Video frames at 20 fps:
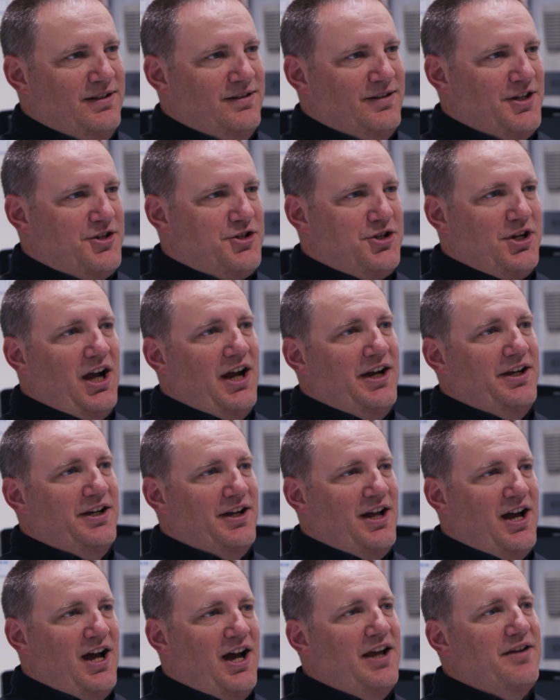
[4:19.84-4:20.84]
They shine in
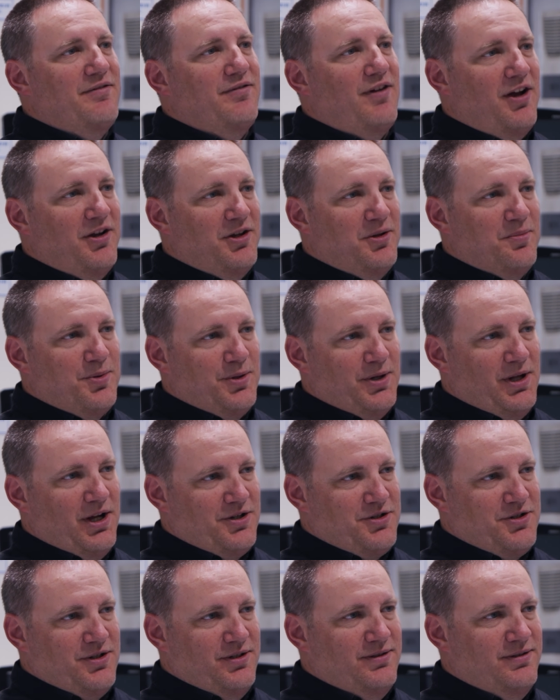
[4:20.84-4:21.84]
high volume
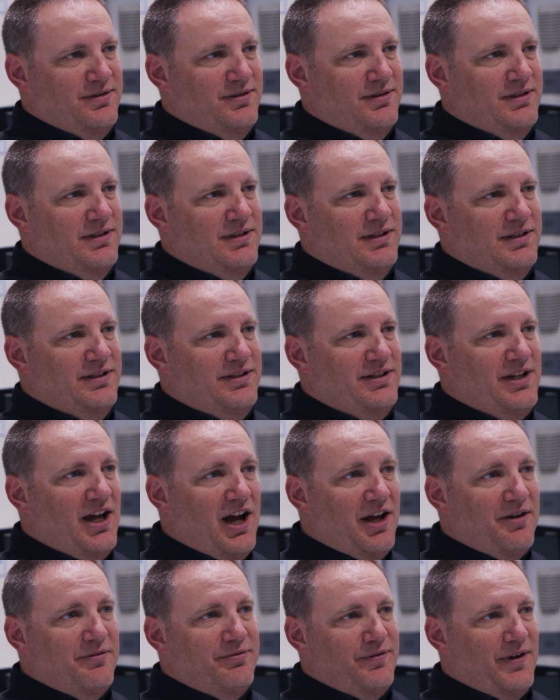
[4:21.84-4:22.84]
production,
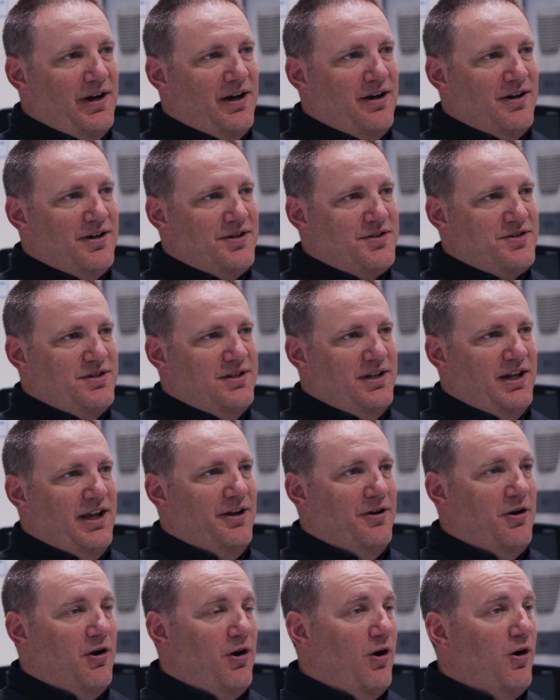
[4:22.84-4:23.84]
non-ferrous
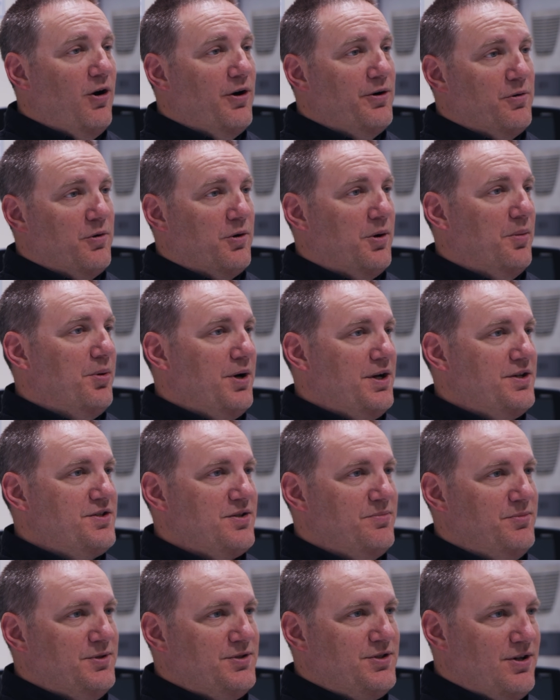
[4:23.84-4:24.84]
and hard or abrasive
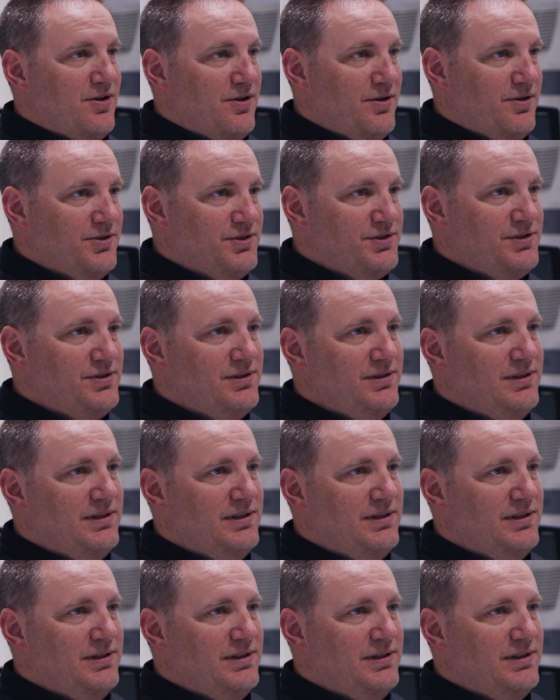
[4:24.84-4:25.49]
materials,